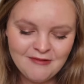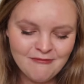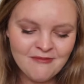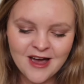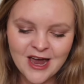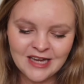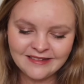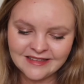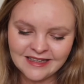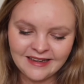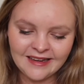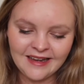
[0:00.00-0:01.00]
But
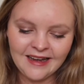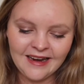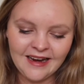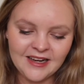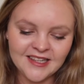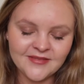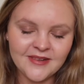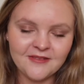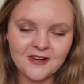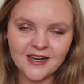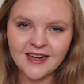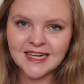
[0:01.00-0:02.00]

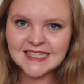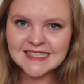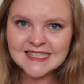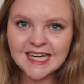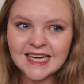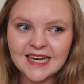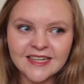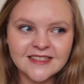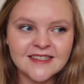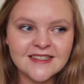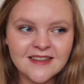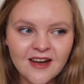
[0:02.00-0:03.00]
what can I say? I
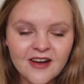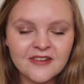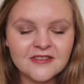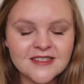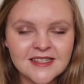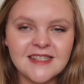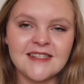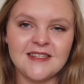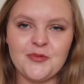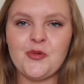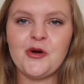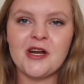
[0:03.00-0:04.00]
just can't resist
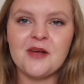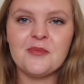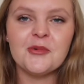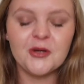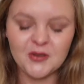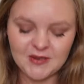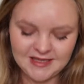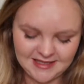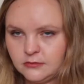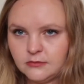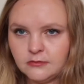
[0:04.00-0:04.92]
the pretty books.